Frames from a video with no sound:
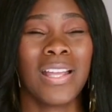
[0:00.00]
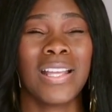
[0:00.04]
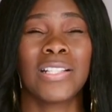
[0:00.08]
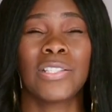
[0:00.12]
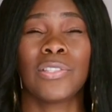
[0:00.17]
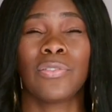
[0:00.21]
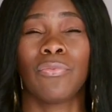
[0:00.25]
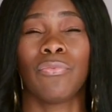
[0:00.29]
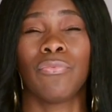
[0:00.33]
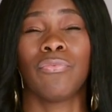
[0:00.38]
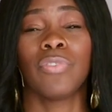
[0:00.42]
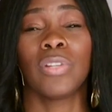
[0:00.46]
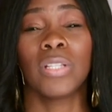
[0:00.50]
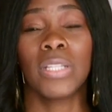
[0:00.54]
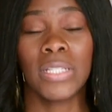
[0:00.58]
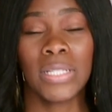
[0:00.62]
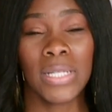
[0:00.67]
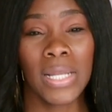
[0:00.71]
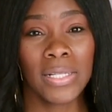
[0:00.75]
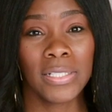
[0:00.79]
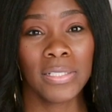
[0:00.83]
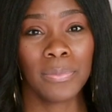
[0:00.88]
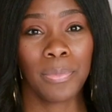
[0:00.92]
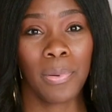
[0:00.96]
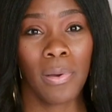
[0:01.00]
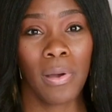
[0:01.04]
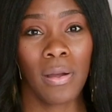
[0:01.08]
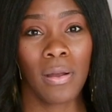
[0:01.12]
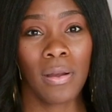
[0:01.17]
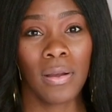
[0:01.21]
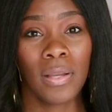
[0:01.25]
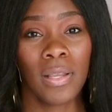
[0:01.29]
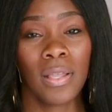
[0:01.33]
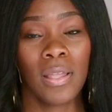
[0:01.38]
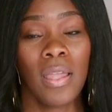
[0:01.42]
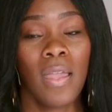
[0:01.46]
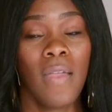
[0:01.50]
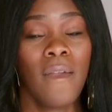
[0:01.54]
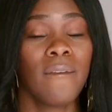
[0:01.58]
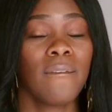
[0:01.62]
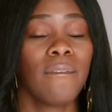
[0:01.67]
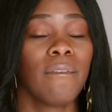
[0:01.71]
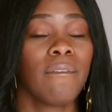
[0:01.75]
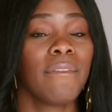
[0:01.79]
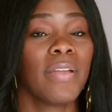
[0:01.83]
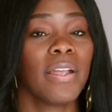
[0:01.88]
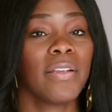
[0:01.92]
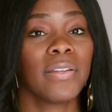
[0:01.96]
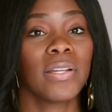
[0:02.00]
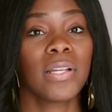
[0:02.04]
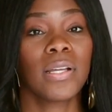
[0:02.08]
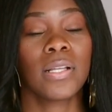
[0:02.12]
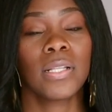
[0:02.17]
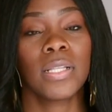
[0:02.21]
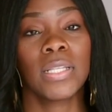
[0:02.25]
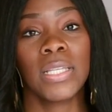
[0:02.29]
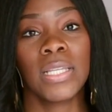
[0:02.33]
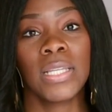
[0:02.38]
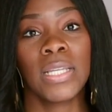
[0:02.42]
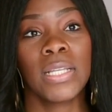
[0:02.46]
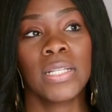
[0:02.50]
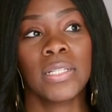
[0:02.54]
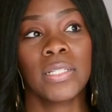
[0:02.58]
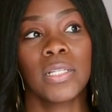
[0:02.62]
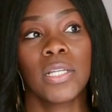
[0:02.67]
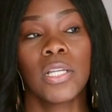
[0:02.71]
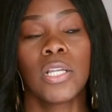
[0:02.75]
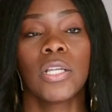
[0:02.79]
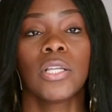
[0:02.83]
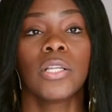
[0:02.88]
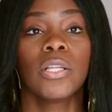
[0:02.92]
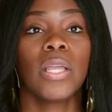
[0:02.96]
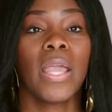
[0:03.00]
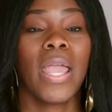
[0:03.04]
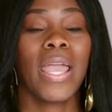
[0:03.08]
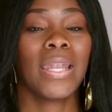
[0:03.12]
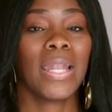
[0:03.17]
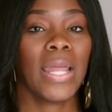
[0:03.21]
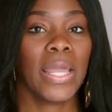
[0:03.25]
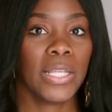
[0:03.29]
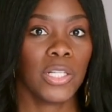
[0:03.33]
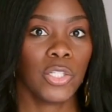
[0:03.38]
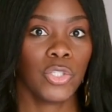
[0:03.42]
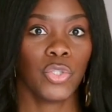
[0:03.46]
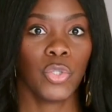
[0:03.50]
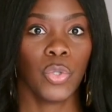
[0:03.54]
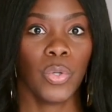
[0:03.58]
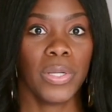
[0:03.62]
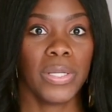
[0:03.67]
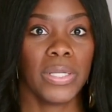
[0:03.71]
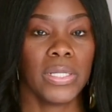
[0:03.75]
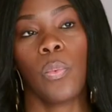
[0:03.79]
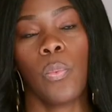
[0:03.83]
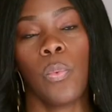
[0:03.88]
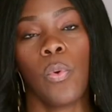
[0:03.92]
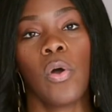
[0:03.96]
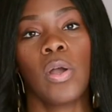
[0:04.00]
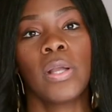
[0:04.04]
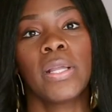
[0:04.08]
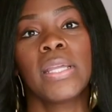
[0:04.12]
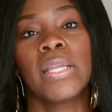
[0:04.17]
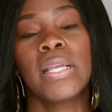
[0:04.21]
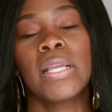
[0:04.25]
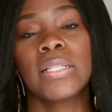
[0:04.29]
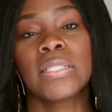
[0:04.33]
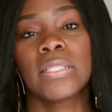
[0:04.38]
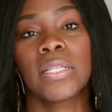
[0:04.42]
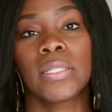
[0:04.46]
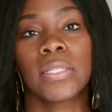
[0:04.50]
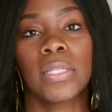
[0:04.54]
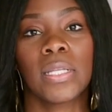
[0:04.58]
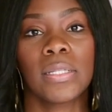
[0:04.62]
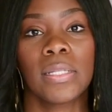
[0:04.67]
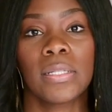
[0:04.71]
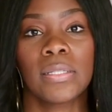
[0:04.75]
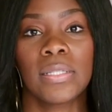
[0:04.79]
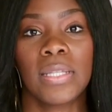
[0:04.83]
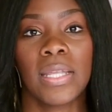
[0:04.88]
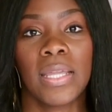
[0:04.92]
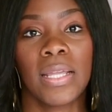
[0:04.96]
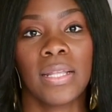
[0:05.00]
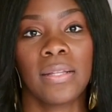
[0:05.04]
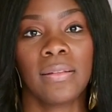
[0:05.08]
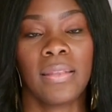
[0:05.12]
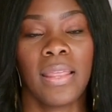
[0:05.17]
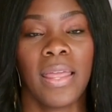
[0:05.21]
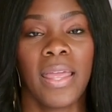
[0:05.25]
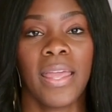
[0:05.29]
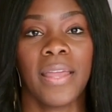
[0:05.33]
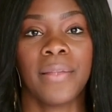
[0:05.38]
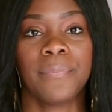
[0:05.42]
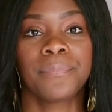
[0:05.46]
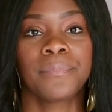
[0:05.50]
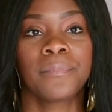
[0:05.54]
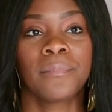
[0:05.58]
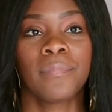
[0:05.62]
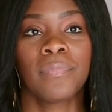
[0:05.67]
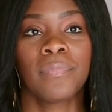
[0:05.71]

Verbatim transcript: It's a really nice park, very clean and I enjoy it. Walking is another thing that